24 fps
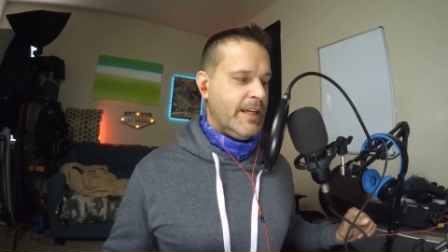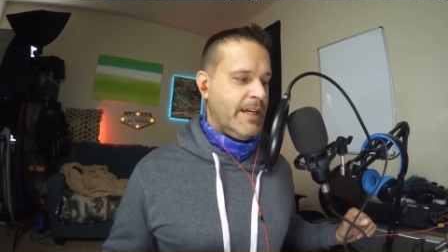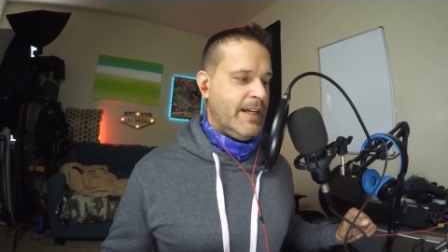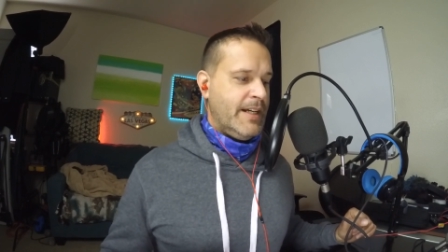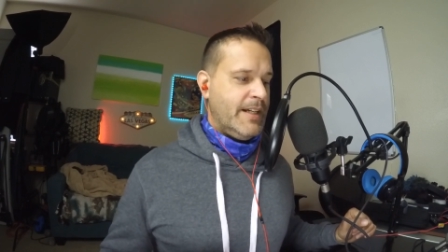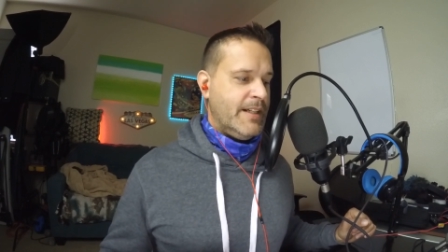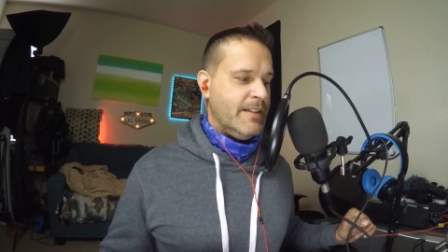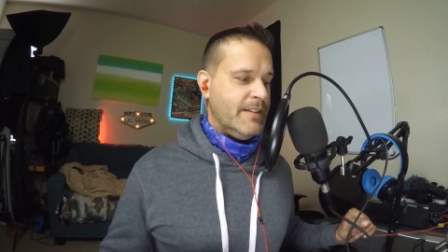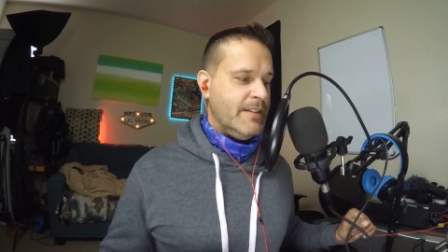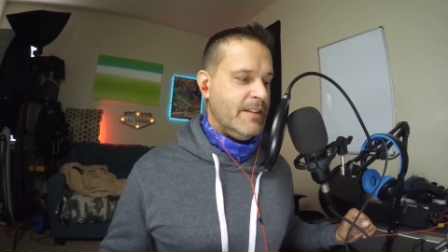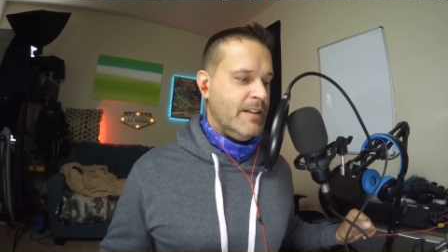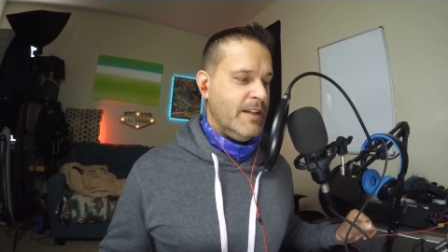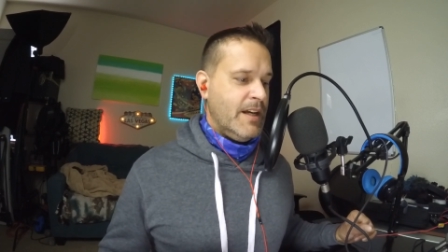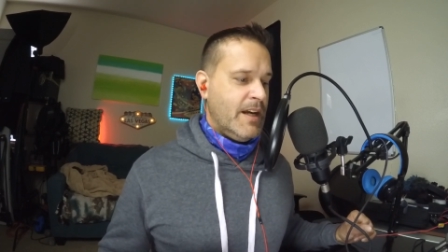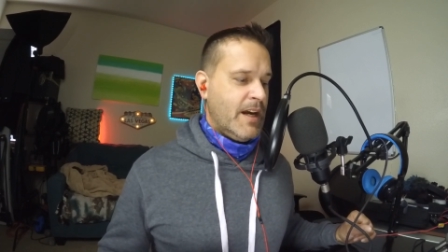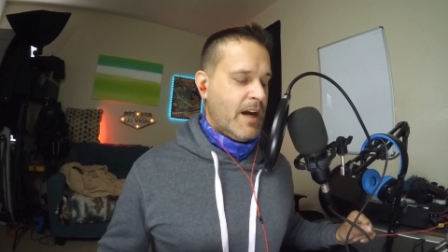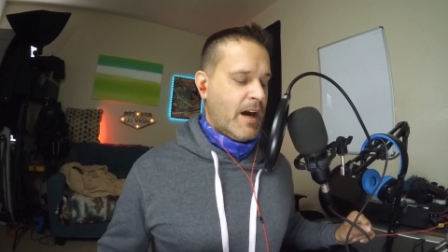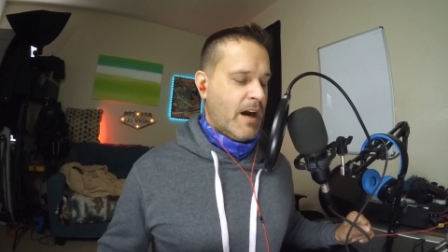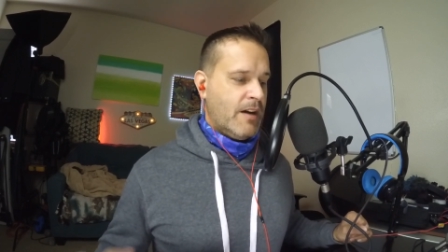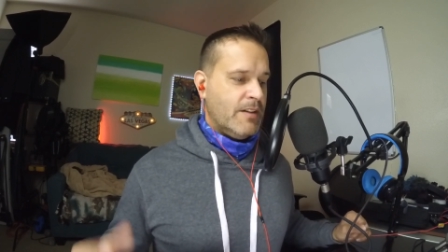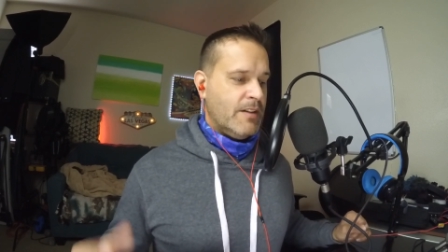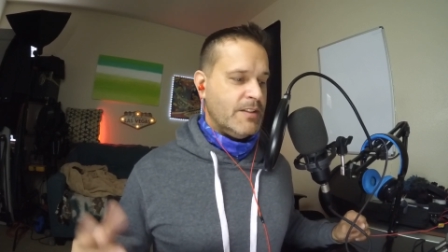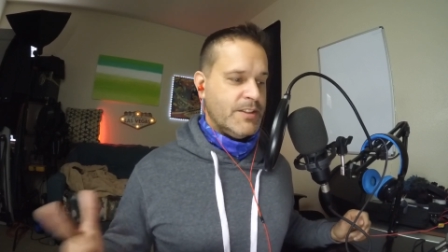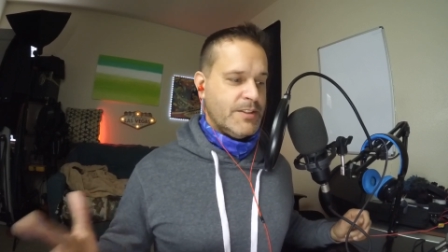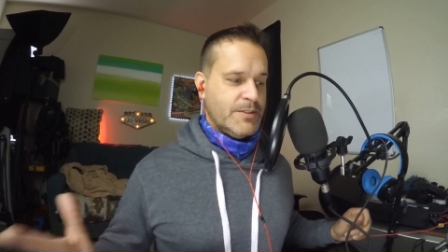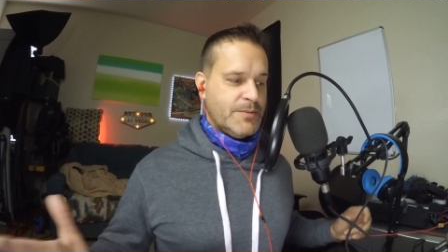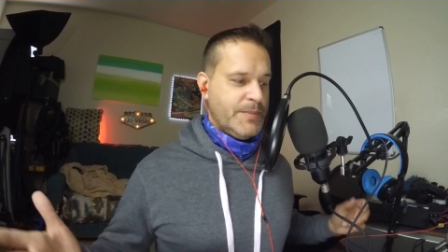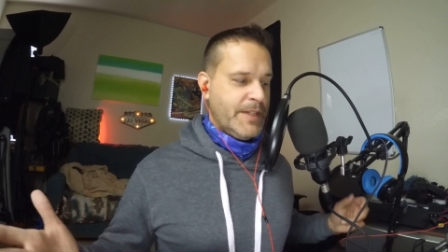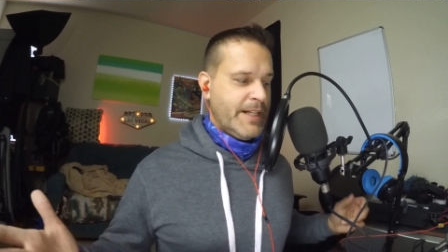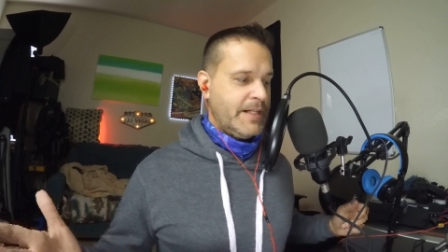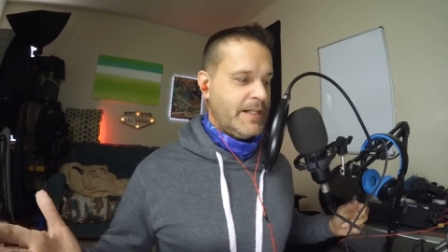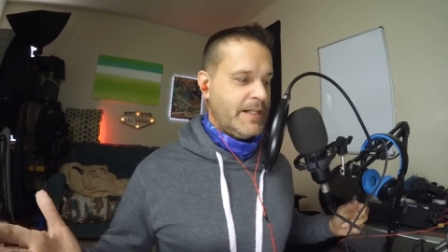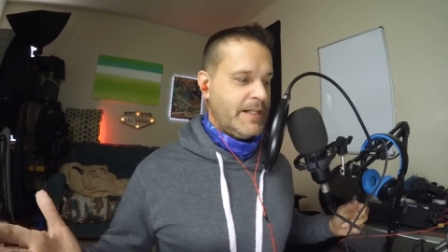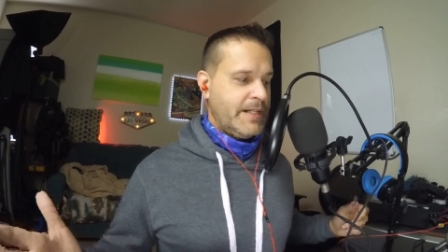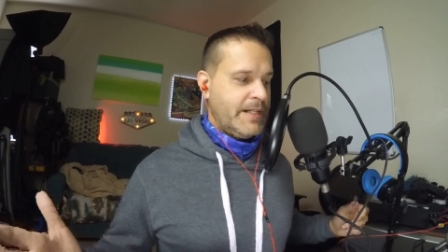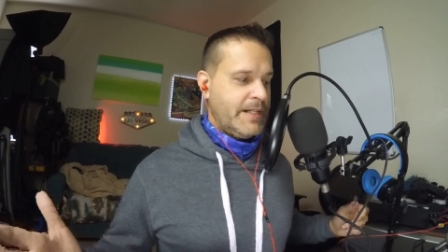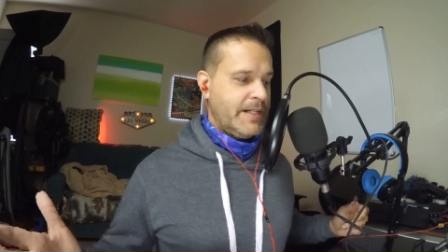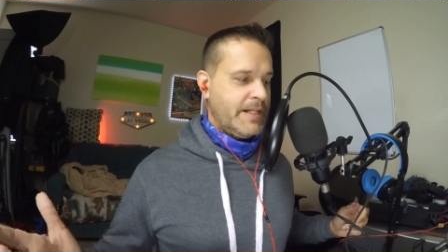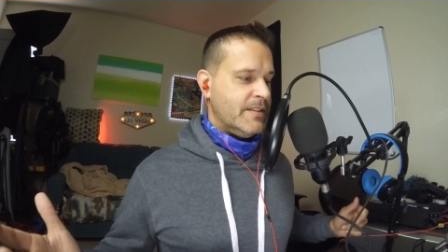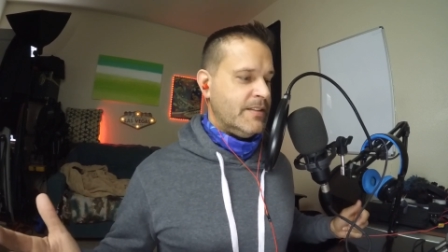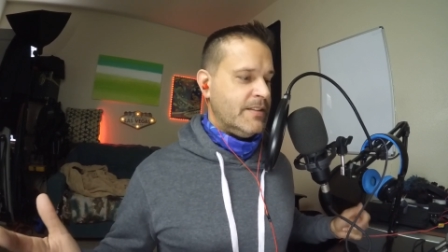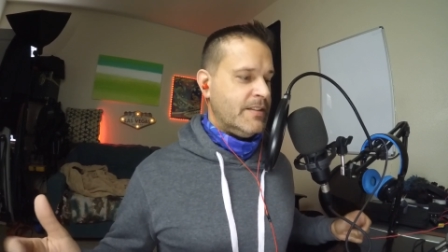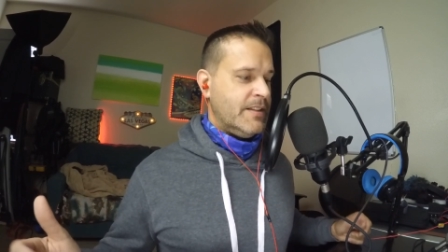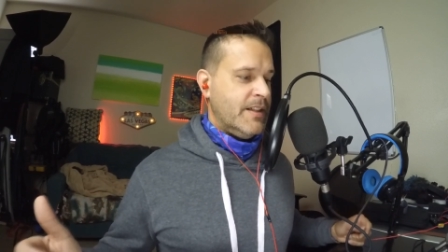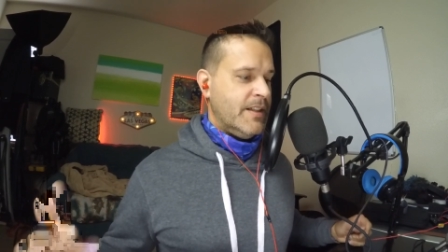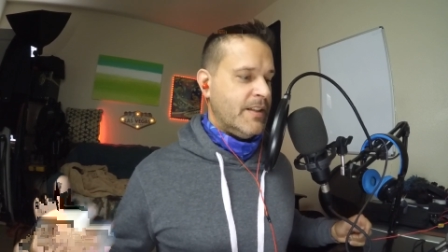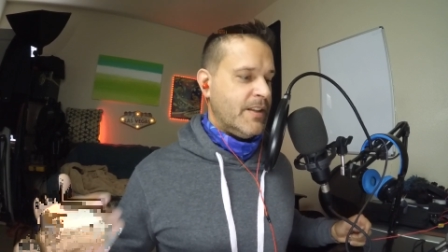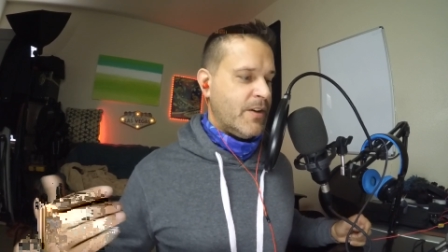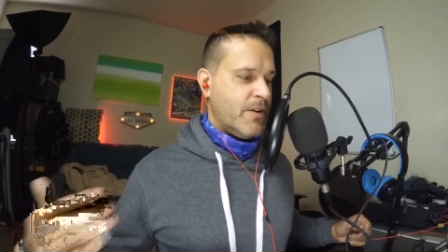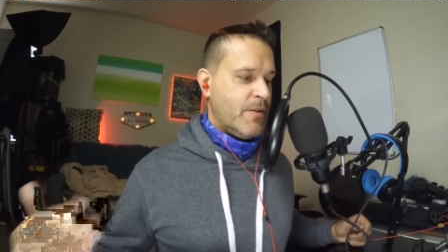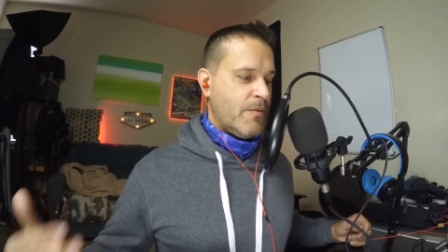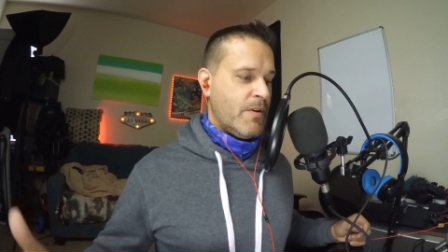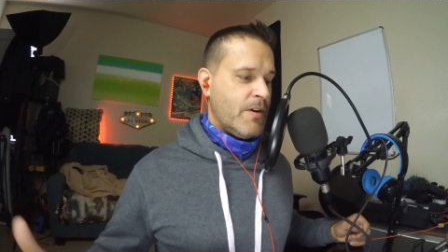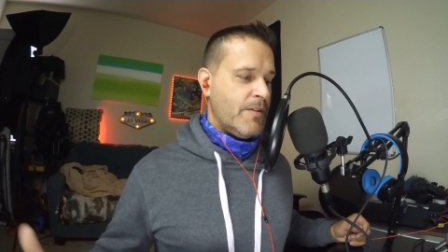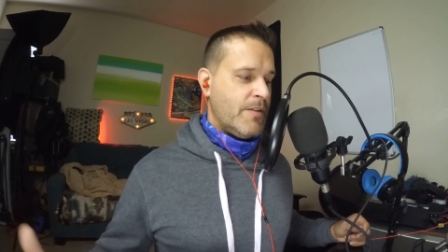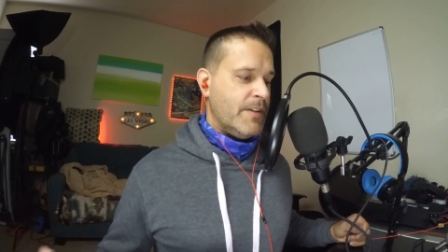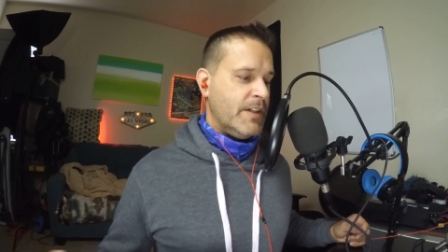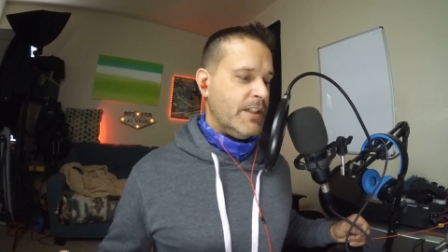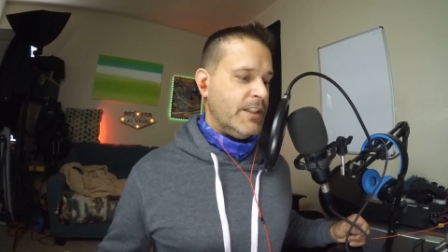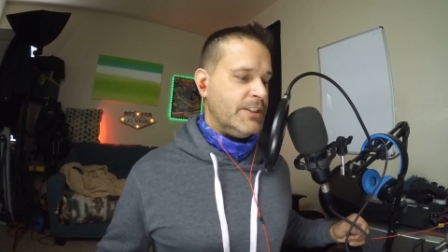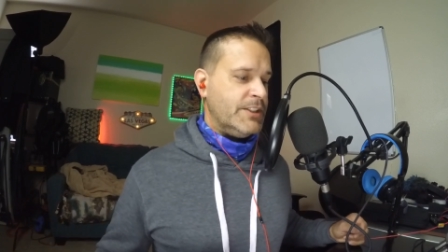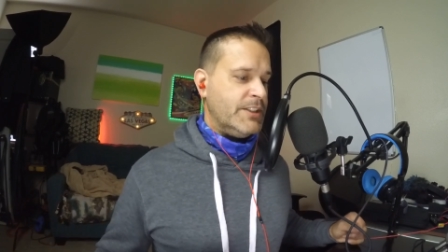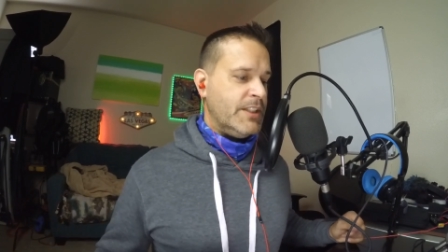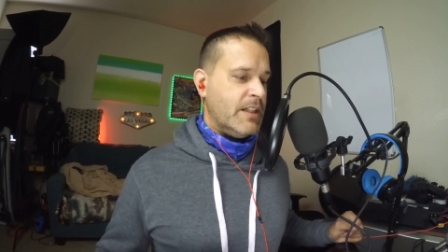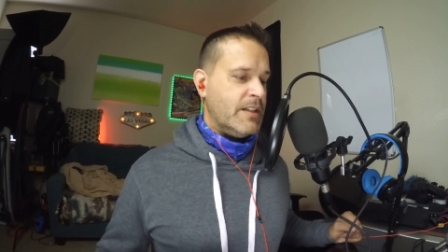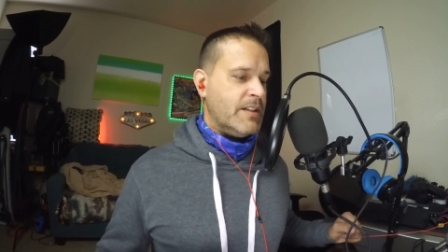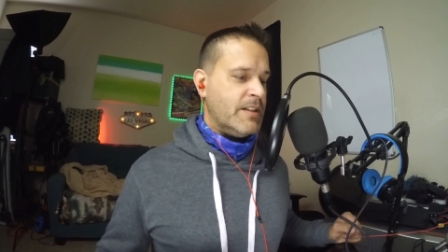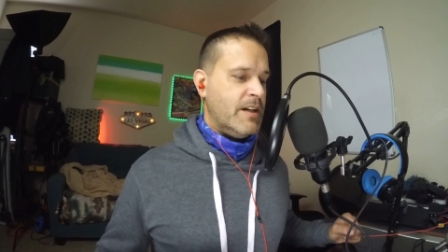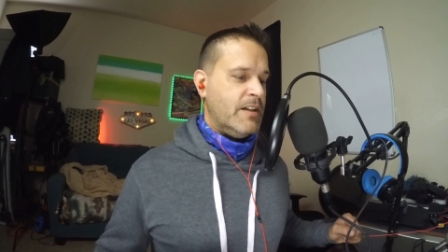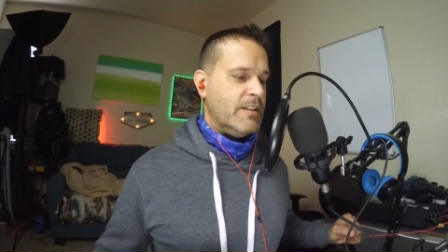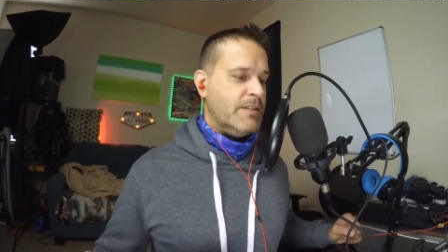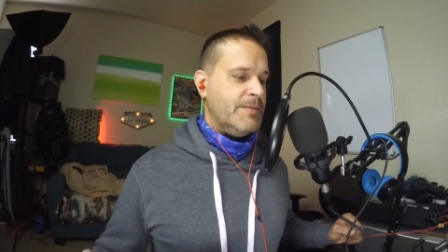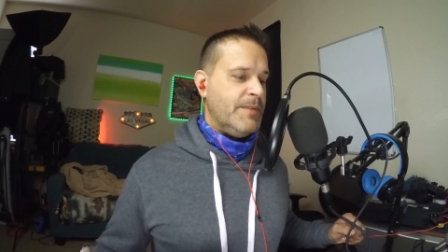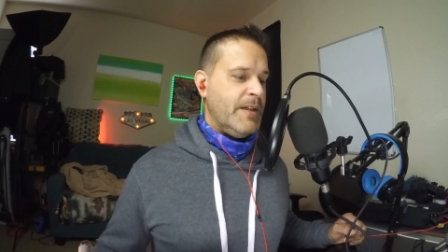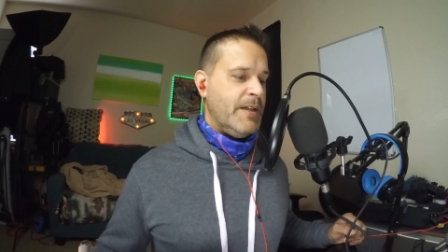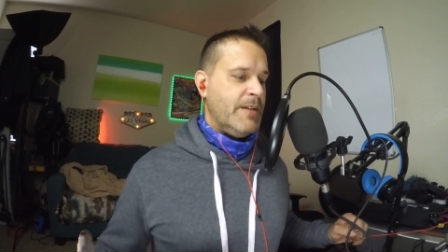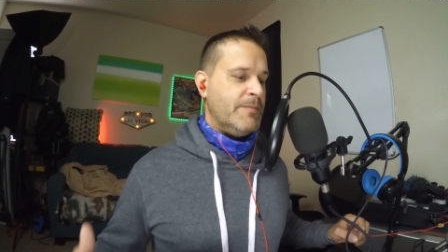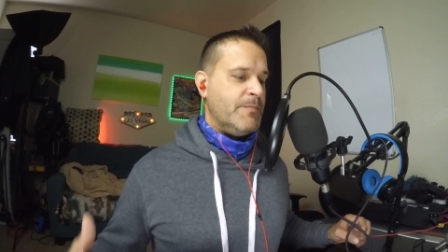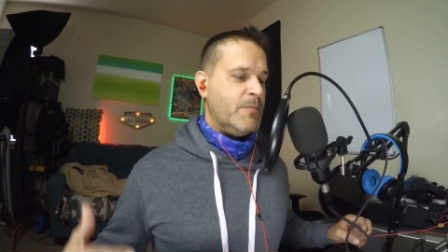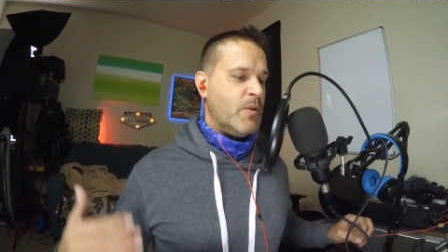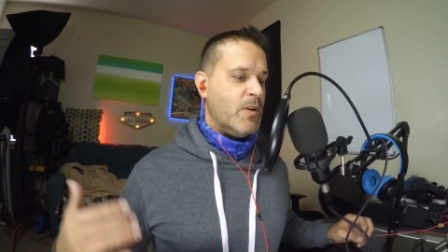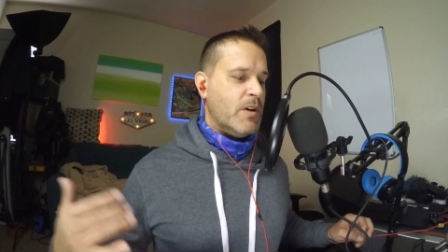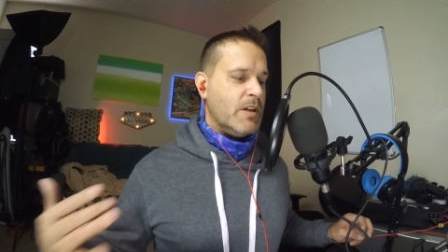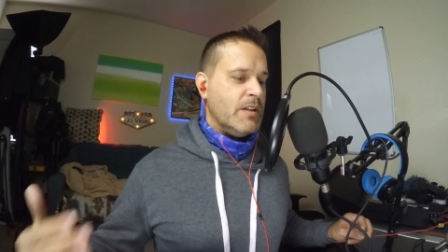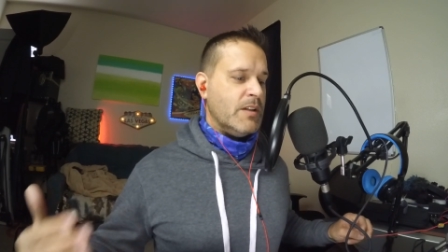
And I'll just read this, is that the coronavirus shutdown has made it more